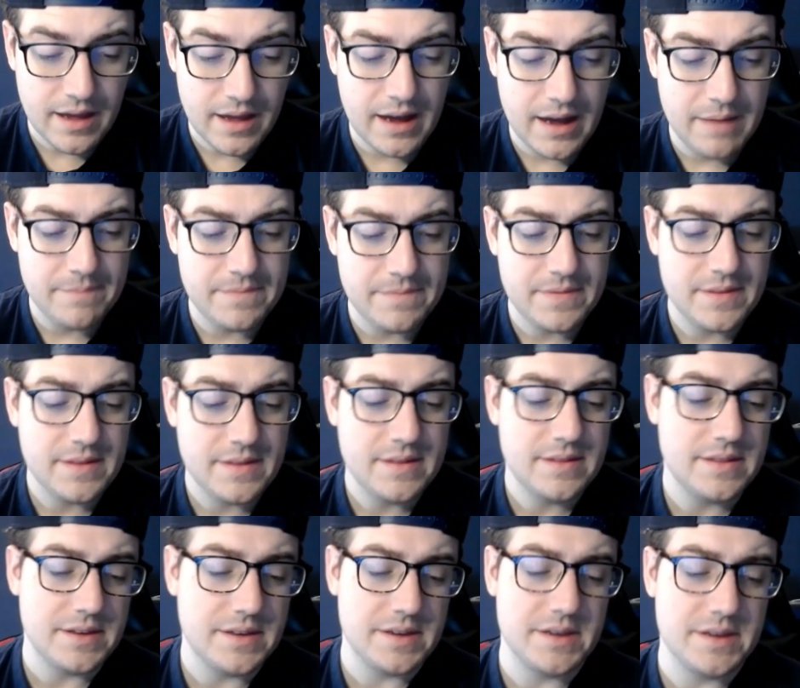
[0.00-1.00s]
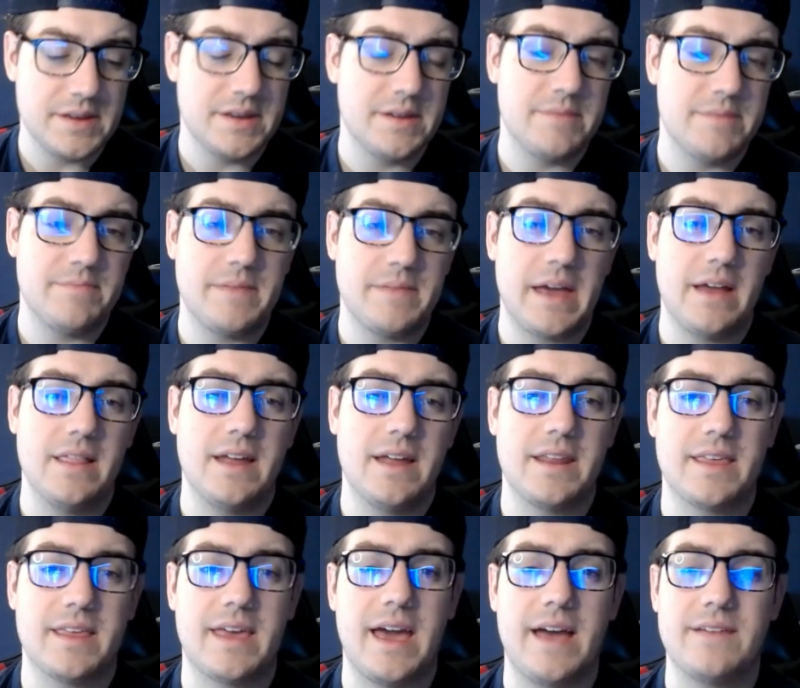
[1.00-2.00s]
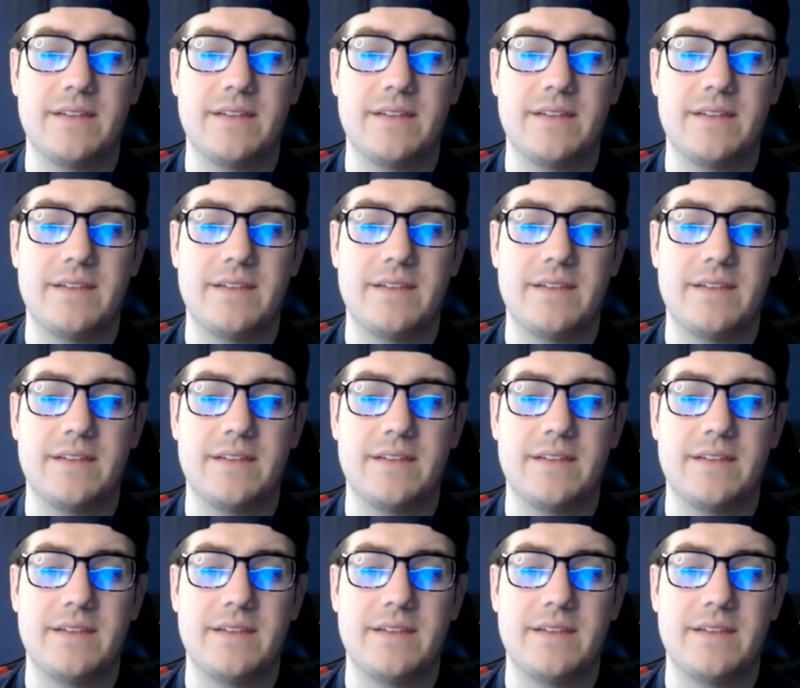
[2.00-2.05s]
Um, the a lot of the